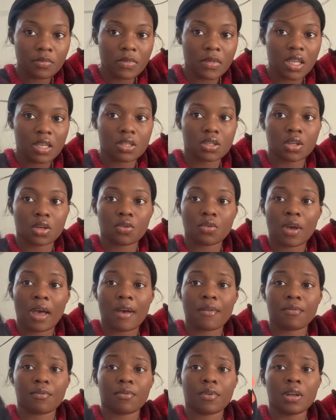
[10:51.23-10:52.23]
So you
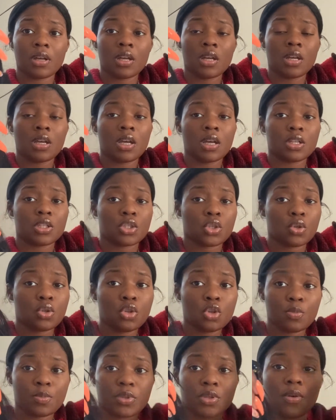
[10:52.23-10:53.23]
have 2
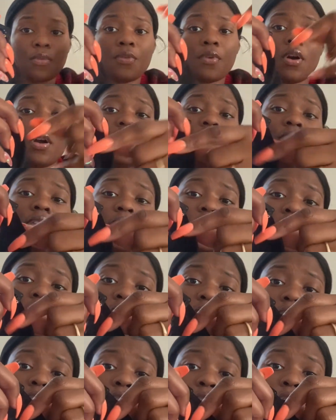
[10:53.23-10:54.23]
loops so far. Then you're
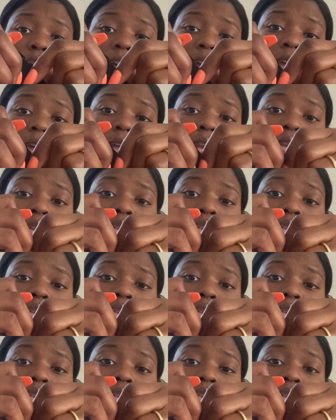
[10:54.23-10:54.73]
gonna go ahead